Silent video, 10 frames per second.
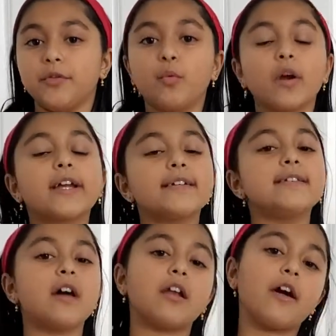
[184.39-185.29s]
The work
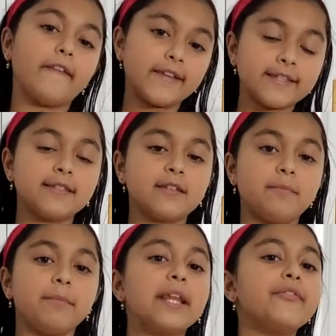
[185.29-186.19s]
is done on the
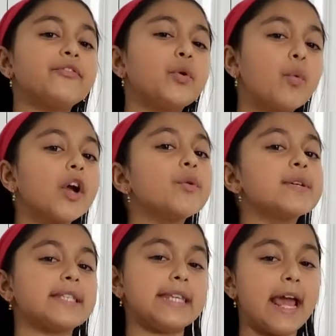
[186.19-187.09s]
system. But if the work
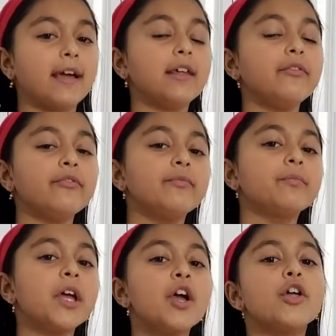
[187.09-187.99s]
was negative,
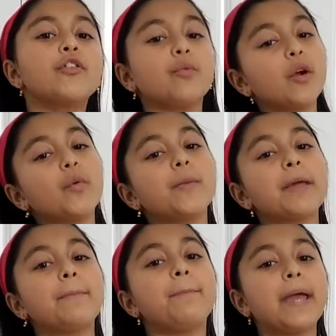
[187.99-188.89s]
the work would
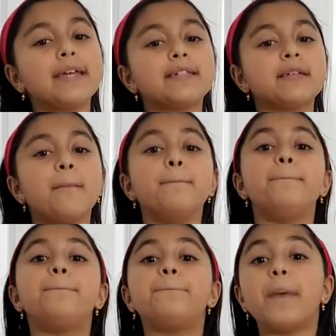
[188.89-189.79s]
be based
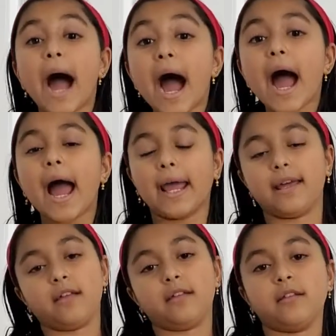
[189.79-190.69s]
by,
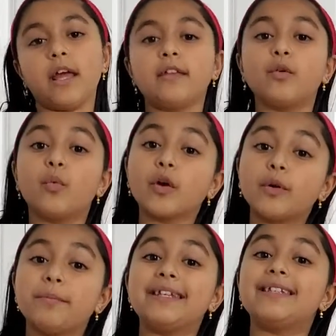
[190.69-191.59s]
and the work
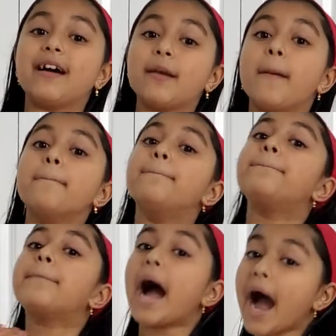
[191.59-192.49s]
would be done
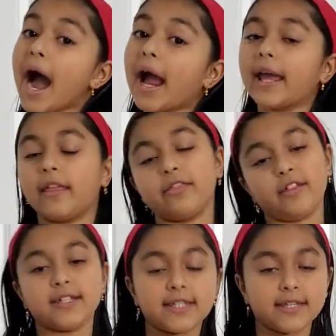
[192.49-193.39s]
by
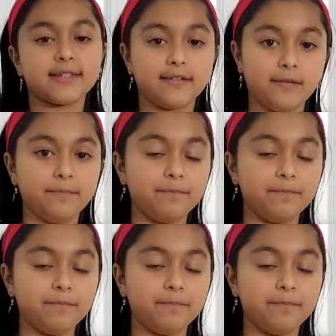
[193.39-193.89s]
the system.